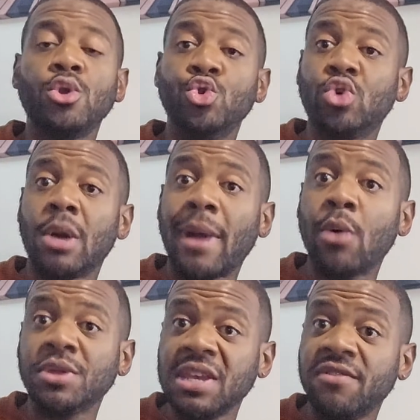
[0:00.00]
you come
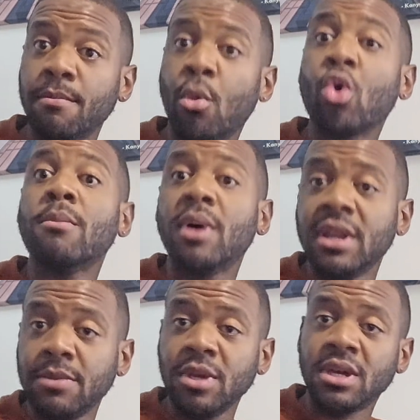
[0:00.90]
out with even more
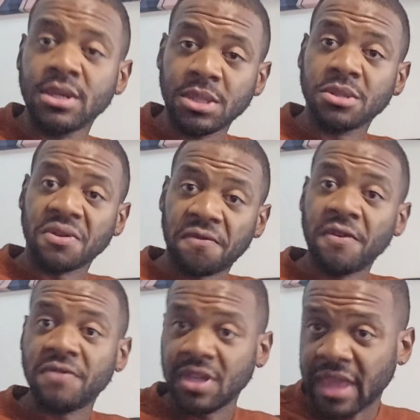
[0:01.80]
money because there's a
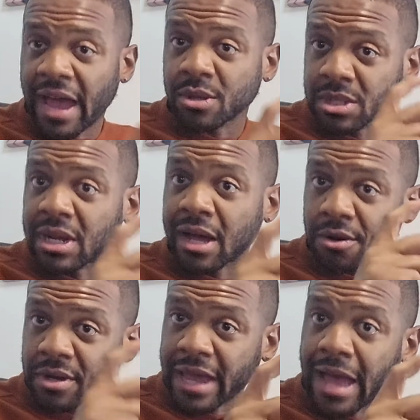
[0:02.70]

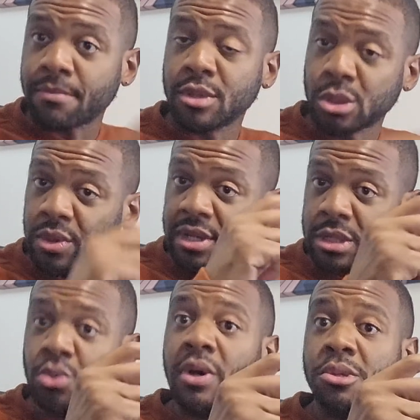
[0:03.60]
$50,000 gap between
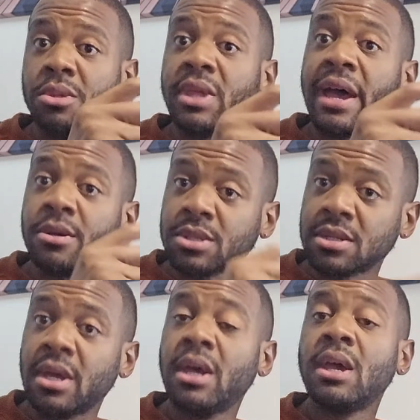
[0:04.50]

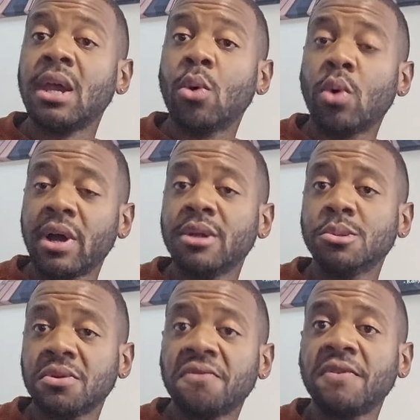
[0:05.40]
$200,000 and
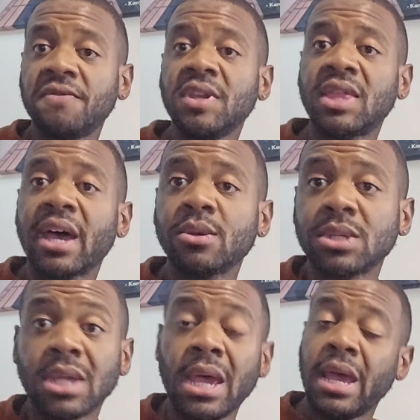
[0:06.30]

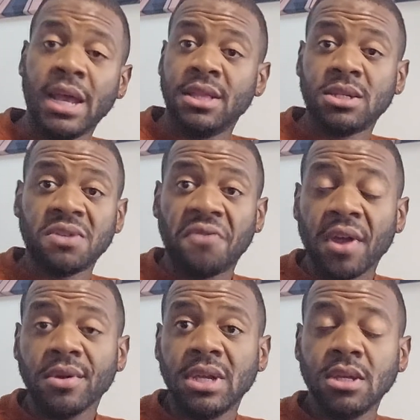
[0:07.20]
$150,000. And this is
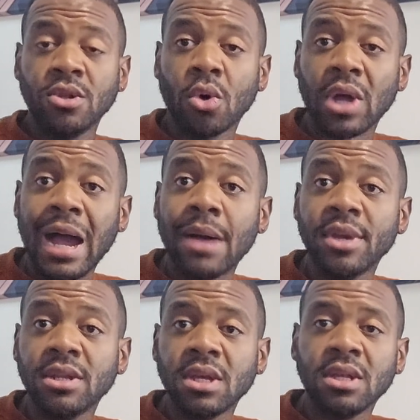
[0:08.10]
very,
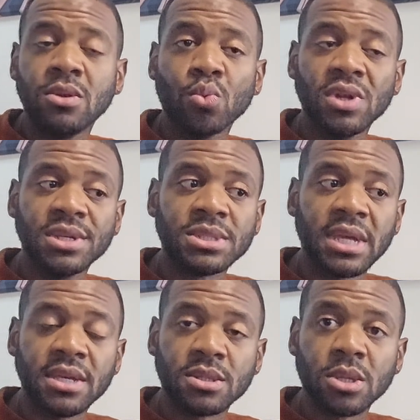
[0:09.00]
common in real
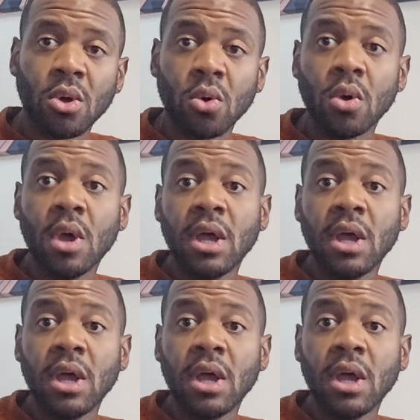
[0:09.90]
estate. So